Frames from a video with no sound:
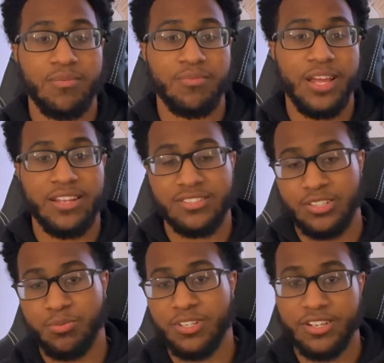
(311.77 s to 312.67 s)
That is a
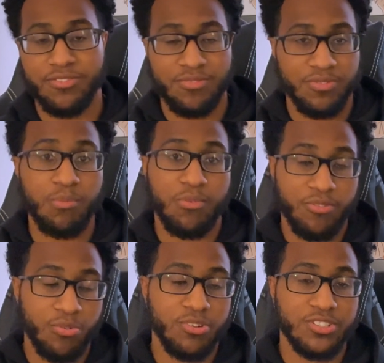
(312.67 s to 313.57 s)
little bit different from
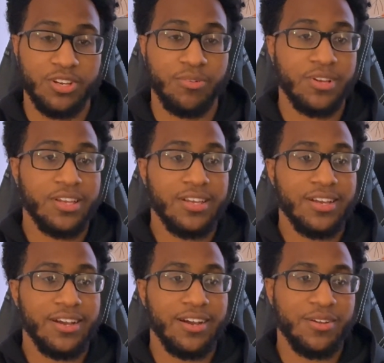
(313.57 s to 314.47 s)
before. So
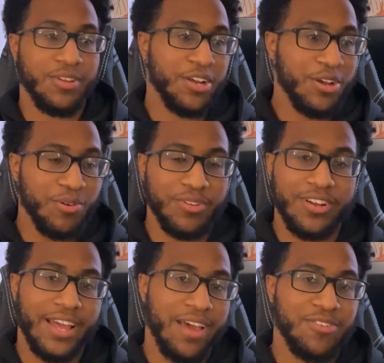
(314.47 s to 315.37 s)
there you go. There
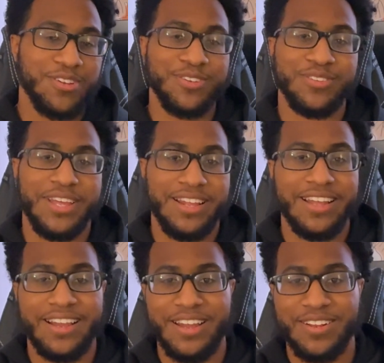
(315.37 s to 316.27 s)
you have it.
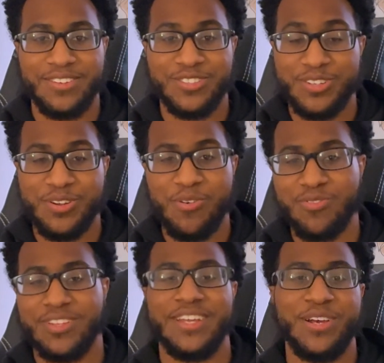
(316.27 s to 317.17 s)
That kind of should
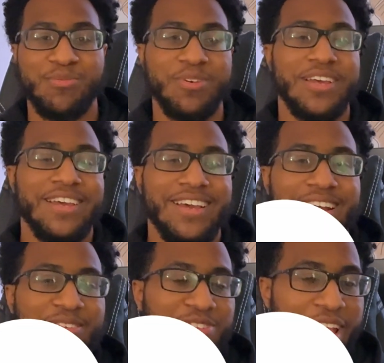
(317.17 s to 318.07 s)
hopefully help.
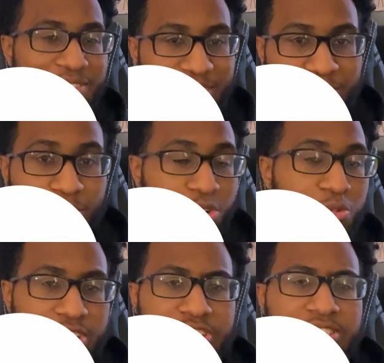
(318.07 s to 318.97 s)
If you have any more
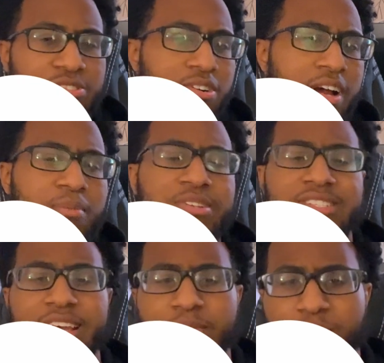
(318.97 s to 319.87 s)
questions or comments
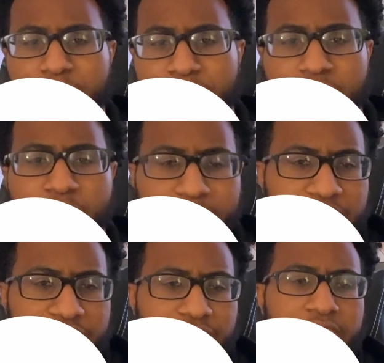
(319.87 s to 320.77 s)
down below, make
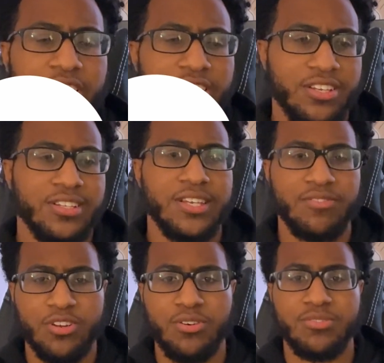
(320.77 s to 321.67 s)
sure you
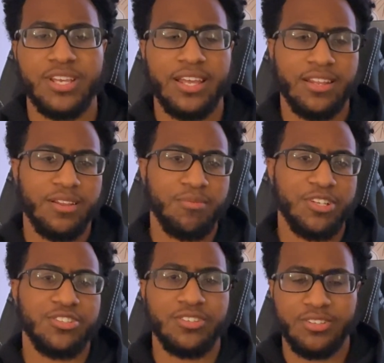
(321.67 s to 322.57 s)
leave those, and then
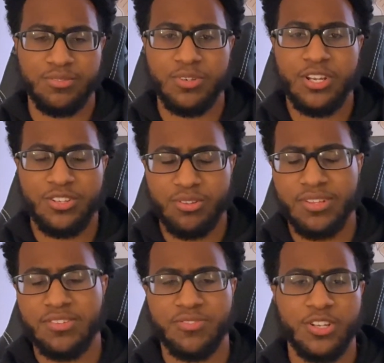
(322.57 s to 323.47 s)
make sure you don't
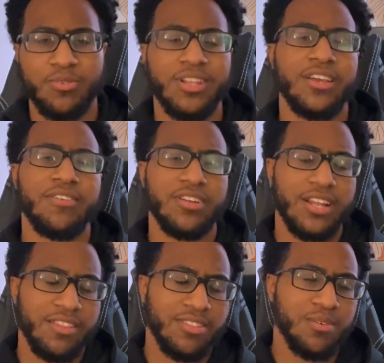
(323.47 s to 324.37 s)
leave this video without giving it
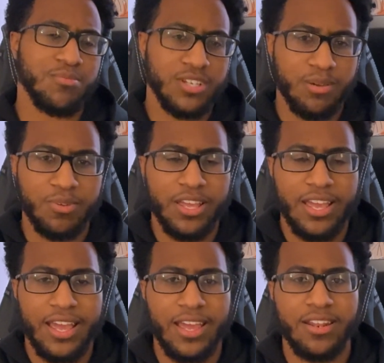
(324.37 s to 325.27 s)
a thumbs up,
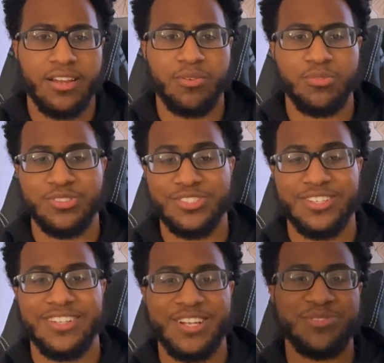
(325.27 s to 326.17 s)
and we'll see
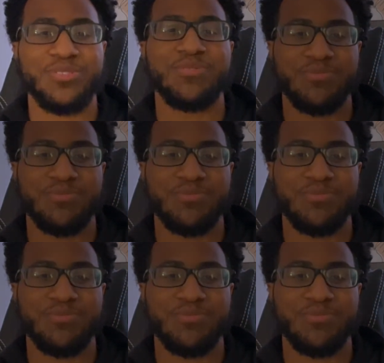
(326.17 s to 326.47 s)
you in the next one.